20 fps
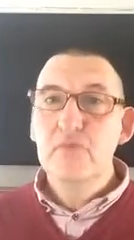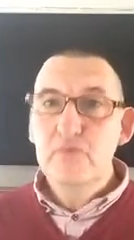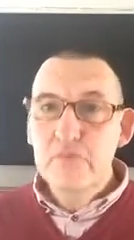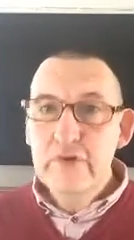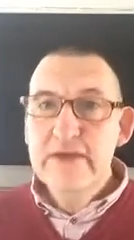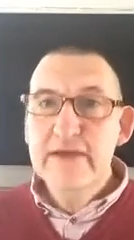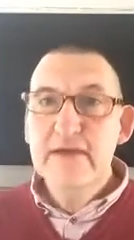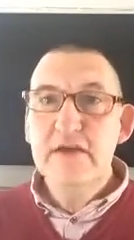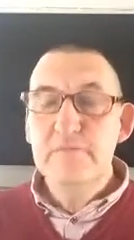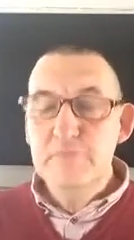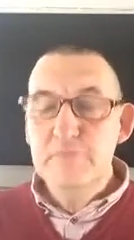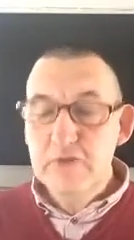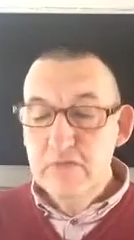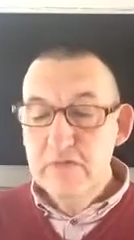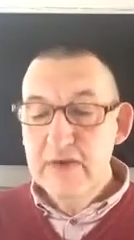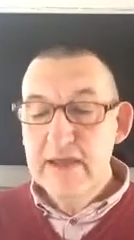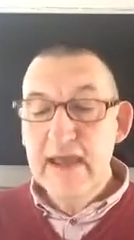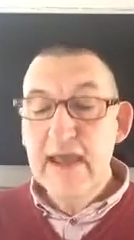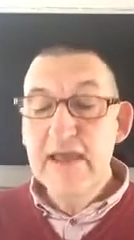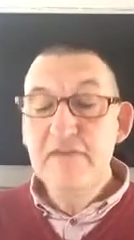We
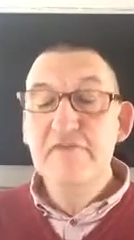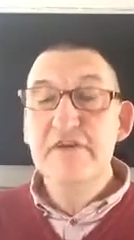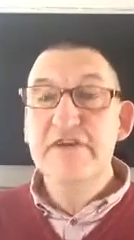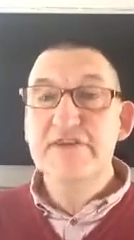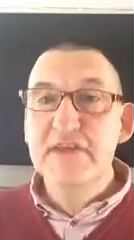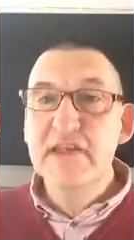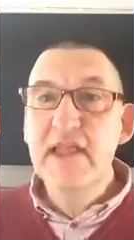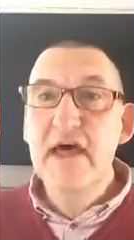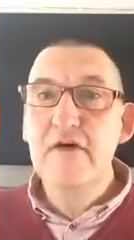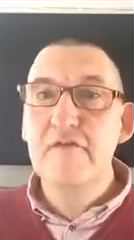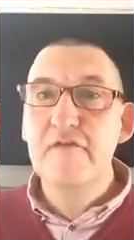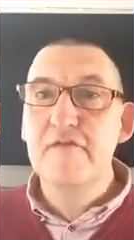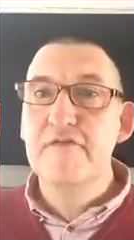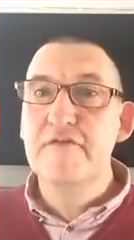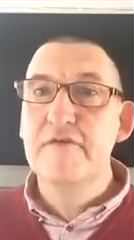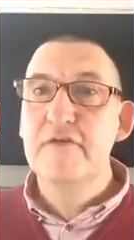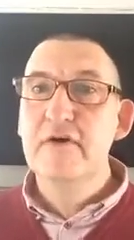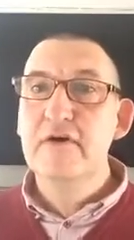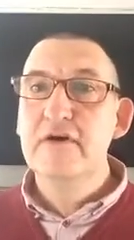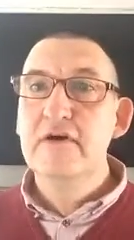communicate this love
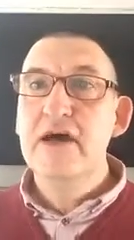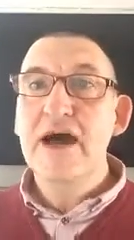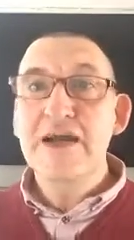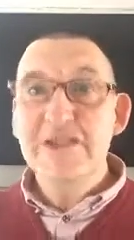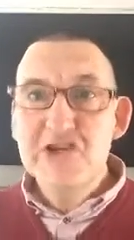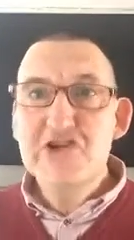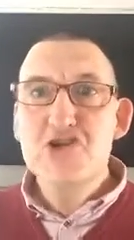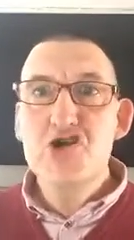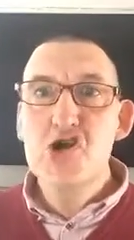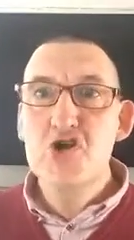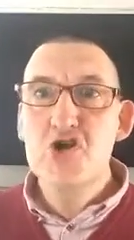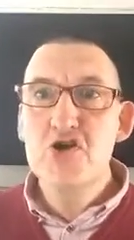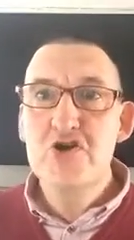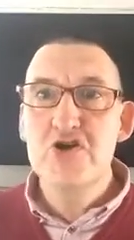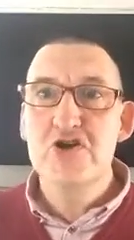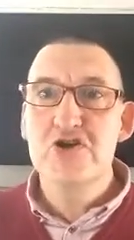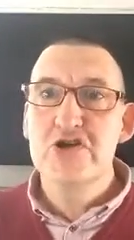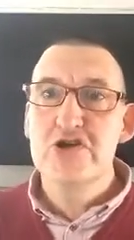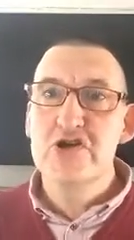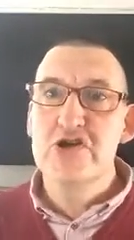as a
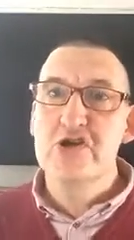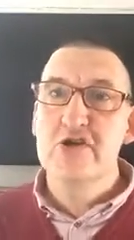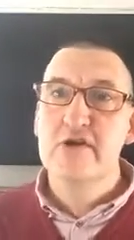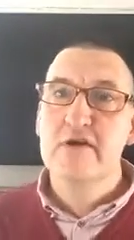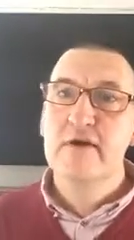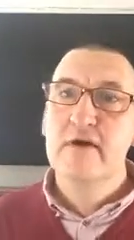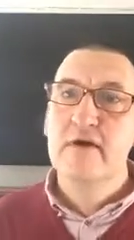church.